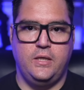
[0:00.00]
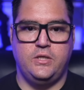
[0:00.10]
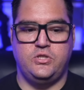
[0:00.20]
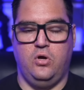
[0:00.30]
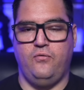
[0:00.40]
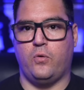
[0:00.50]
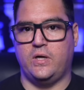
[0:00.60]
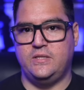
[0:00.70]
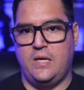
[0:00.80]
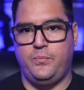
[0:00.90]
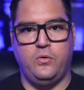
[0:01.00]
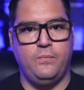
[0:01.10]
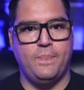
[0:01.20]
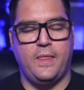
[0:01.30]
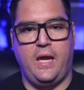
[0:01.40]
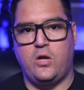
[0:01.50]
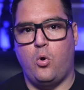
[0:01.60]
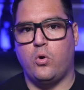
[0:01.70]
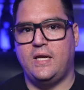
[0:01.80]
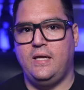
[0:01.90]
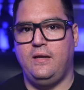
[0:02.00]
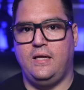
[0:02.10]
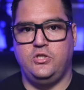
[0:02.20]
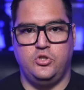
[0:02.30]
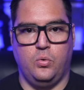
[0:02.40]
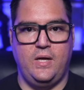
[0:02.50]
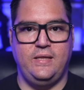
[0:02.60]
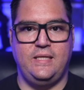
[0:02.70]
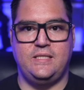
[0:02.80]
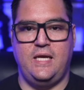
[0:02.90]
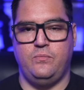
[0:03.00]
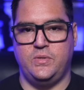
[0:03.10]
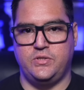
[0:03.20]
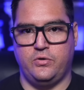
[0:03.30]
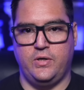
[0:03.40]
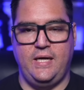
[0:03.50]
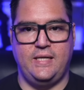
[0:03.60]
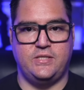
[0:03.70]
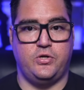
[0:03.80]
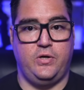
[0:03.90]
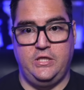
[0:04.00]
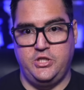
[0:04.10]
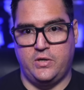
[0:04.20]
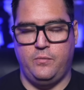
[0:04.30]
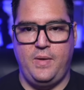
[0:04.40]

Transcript: So, for example, a court can enjoin the state of Missouri and its attorney general,